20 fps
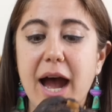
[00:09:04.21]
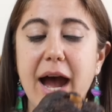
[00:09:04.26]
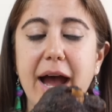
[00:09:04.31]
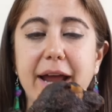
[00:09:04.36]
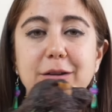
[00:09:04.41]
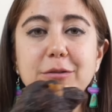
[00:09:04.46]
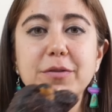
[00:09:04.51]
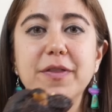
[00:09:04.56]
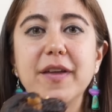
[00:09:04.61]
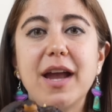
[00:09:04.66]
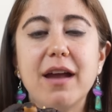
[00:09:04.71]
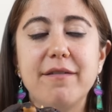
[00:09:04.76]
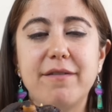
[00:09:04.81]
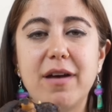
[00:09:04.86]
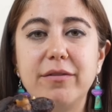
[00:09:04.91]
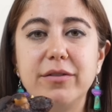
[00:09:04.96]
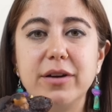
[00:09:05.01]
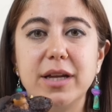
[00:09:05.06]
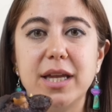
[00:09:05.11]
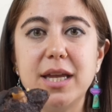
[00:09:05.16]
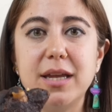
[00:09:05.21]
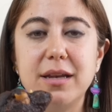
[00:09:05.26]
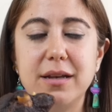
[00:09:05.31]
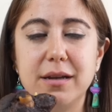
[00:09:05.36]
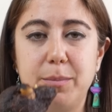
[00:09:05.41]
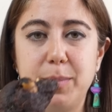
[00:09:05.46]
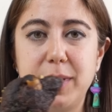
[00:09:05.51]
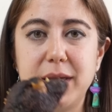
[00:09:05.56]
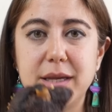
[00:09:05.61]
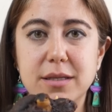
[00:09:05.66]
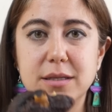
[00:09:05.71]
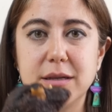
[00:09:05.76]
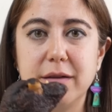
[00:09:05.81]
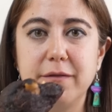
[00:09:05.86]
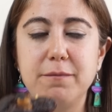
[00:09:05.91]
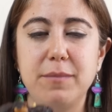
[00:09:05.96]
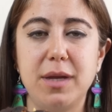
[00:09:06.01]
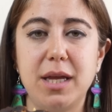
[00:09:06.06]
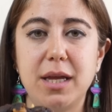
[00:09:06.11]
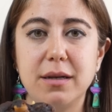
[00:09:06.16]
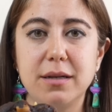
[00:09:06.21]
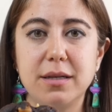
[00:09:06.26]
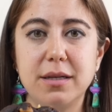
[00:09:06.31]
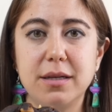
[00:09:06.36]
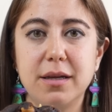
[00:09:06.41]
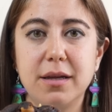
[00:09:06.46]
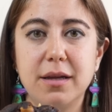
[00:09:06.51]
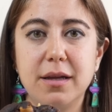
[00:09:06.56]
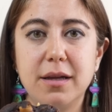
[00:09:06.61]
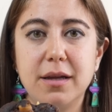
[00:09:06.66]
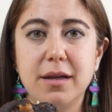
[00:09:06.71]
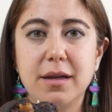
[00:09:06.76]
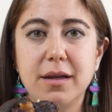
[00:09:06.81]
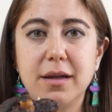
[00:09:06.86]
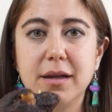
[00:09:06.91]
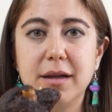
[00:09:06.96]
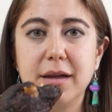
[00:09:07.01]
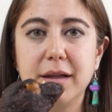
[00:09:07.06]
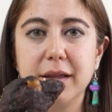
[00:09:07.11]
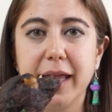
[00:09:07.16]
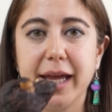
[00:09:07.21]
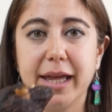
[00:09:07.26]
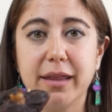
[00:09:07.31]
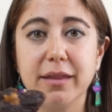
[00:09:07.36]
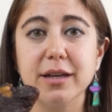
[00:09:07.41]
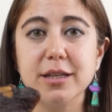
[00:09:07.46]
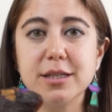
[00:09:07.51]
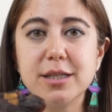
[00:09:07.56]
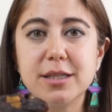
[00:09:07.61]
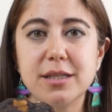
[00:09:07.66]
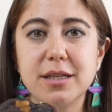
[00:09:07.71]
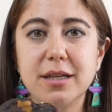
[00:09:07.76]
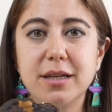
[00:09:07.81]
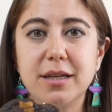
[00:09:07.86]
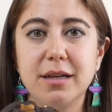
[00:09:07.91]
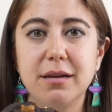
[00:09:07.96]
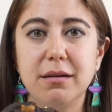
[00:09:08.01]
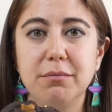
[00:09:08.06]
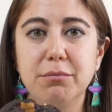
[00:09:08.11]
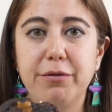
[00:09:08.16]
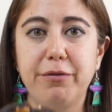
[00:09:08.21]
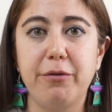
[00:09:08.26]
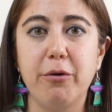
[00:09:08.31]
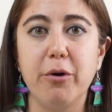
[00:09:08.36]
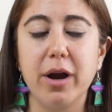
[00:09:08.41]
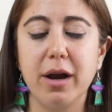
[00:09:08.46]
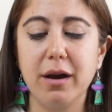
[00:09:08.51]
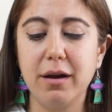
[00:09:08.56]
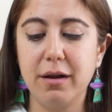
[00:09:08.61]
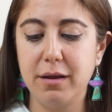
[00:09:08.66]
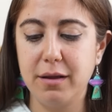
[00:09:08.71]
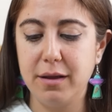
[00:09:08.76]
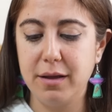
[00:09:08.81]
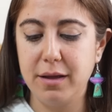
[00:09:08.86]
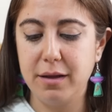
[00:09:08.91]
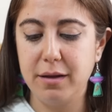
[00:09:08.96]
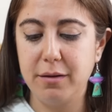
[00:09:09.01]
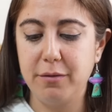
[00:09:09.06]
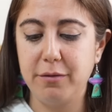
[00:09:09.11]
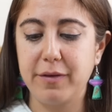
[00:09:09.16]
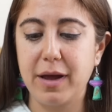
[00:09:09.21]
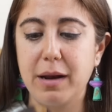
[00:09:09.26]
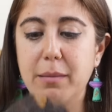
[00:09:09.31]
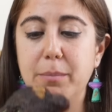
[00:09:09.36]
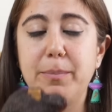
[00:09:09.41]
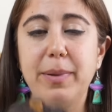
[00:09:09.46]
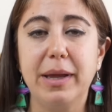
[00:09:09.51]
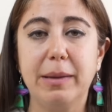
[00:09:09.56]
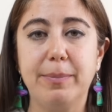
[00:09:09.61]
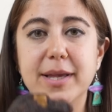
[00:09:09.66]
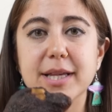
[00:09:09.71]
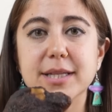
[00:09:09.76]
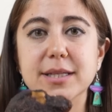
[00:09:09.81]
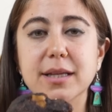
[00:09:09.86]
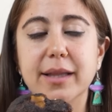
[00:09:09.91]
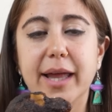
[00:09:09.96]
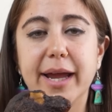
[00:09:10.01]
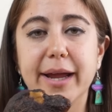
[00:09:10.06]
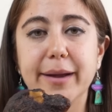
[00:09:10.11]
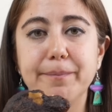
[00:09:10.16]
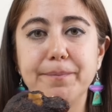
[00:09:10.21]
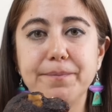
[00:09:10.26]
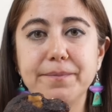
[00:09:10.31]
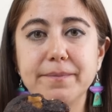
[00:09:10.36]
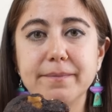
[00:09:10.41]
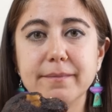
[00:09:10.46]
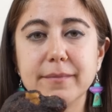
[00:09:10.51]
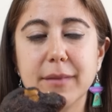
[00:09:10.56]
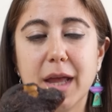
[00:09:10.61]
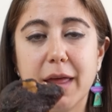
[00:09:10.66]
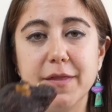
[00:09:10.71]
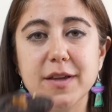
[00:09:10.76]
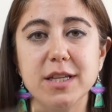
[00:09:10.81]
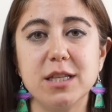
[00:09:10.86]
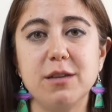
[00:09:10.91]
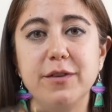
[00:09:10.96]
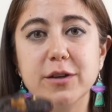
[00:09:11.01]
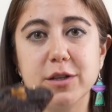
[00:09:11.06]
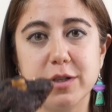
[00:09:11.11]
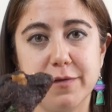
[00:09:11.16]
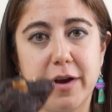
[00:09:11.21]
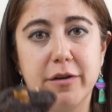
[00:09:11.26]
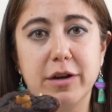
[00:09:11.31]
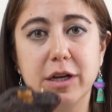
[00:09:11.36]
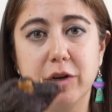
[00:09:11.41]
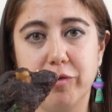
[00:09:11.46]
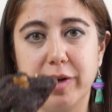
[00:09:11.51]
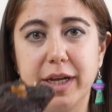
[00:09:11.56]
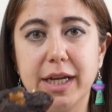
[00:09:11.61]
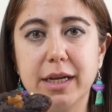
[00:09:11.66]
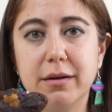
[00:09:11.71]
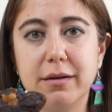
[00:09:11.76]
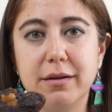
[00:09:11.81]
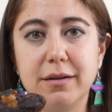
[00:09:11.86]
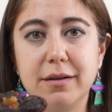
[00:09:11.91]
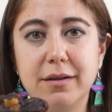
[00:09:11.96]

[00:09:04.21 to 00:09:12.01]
I don't think I've ever eaten a piece of meat like this before. I've got a big piece of lamb. This feels very Greek.